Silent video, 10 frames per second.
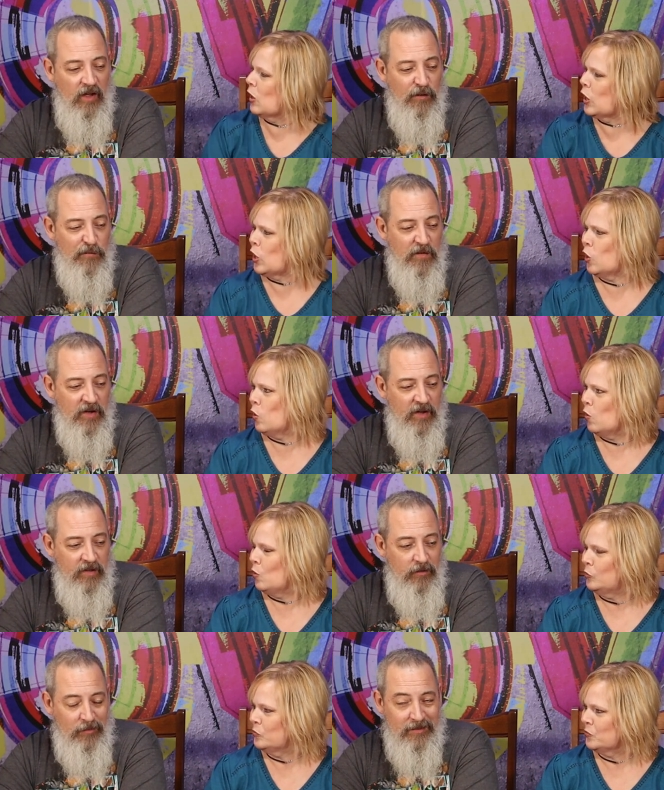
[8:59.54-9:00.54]
Speaker 1: if uh,
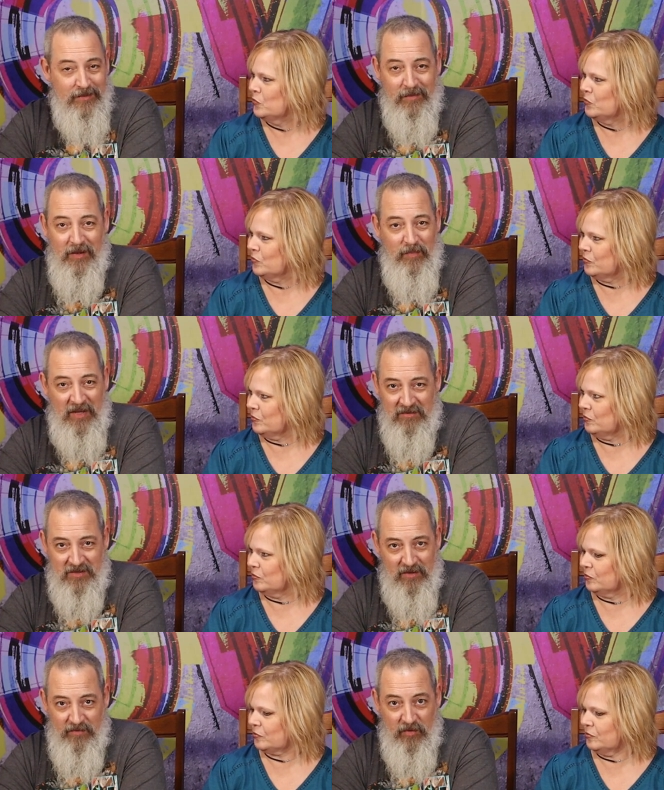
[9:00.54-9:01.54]
you want some kid
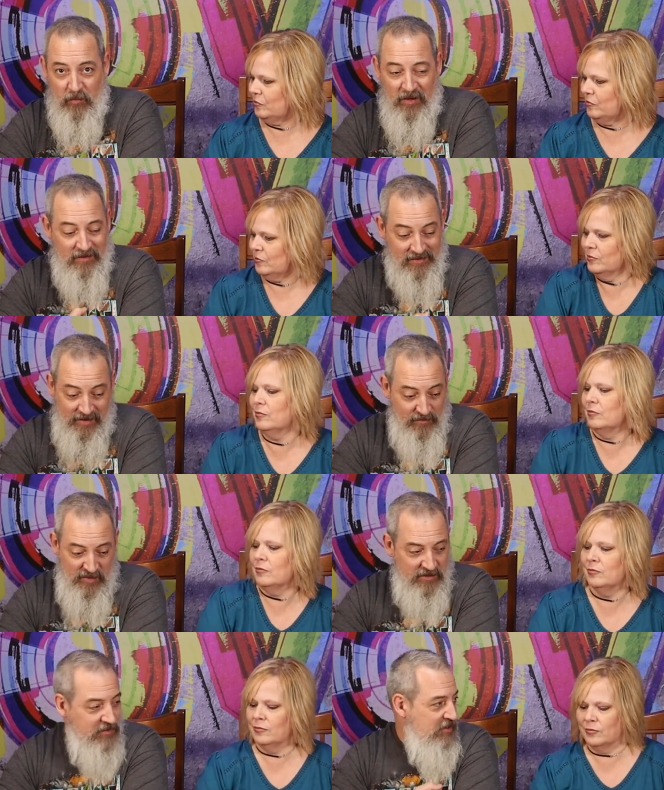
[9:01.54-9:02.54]
bouncing off the walls, give them this